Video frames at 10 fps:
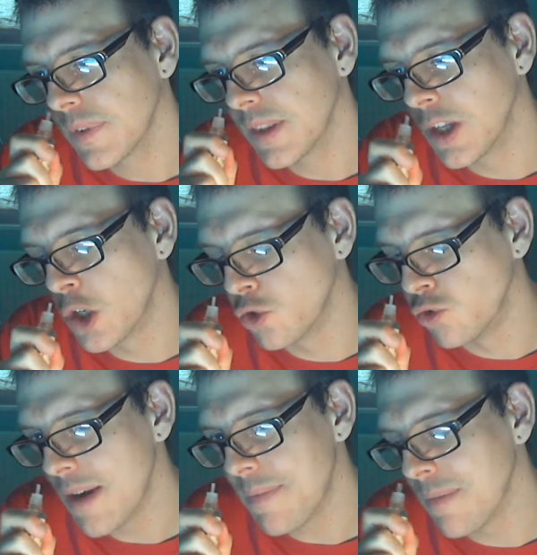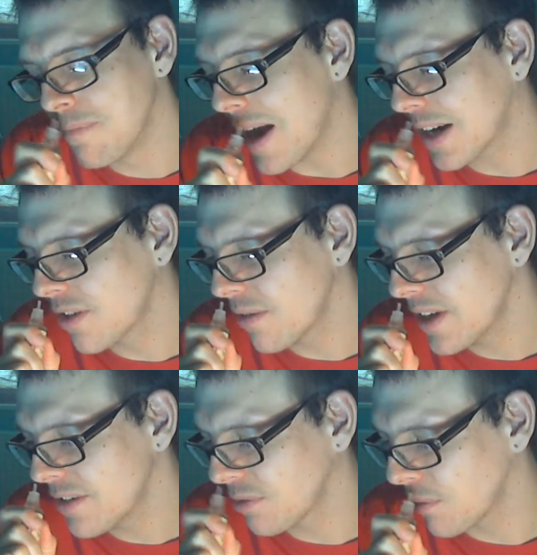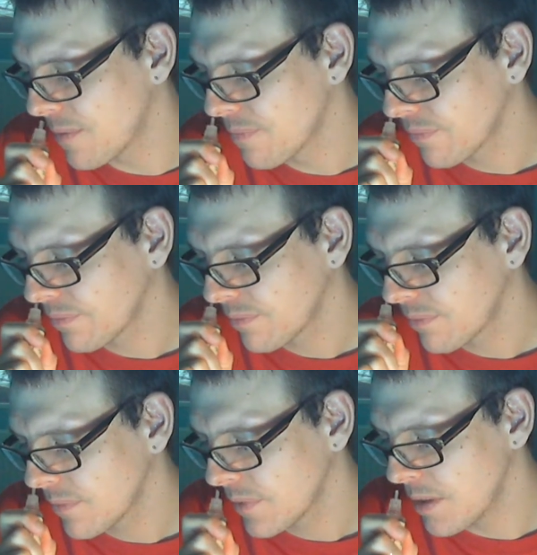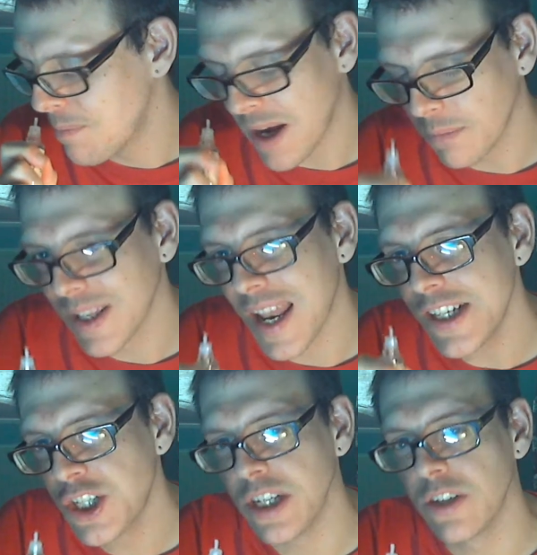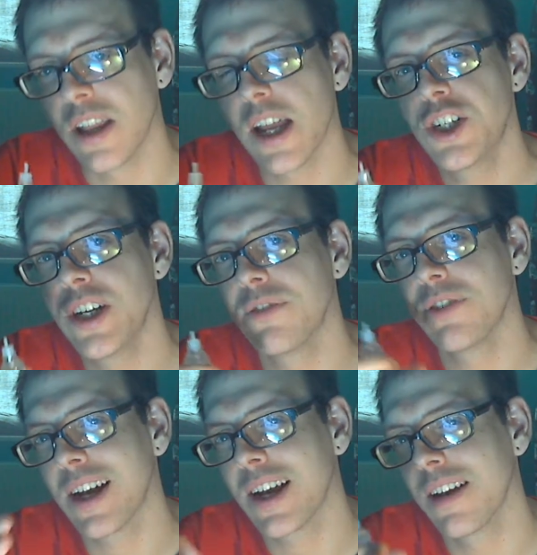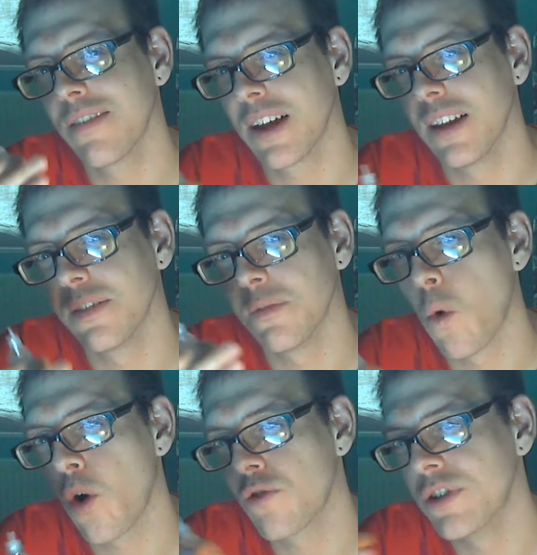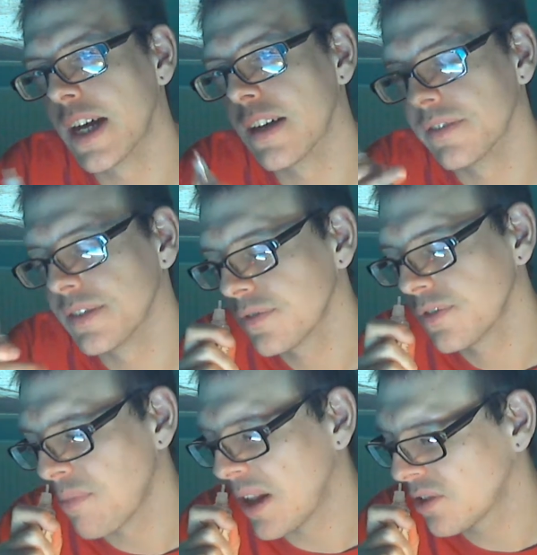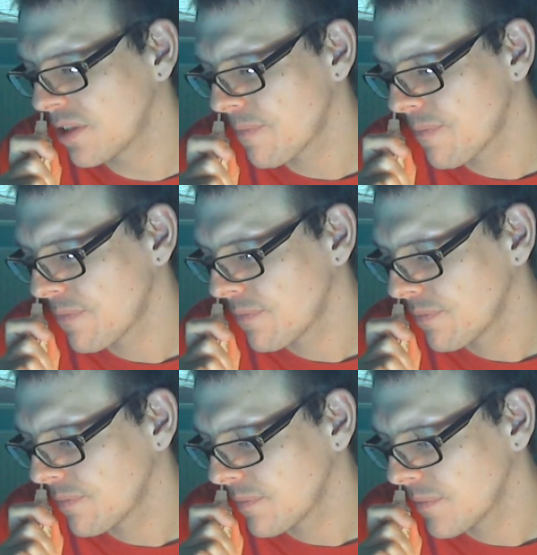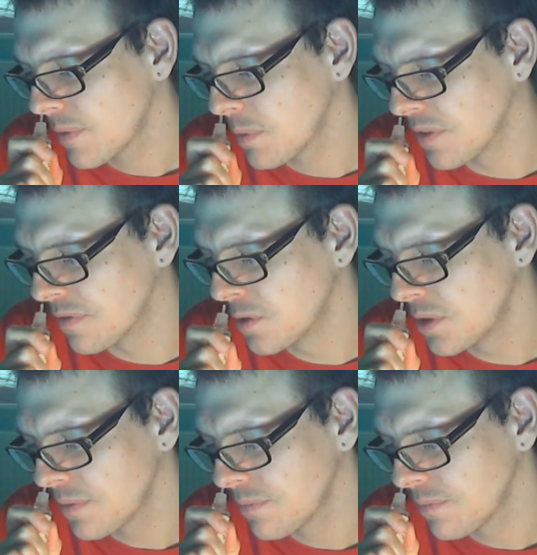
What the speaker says: The grape in the background there as well. You pick up the lychee, because the lychee gives you that kind of like a little watery kind of smell to it. With the fruit.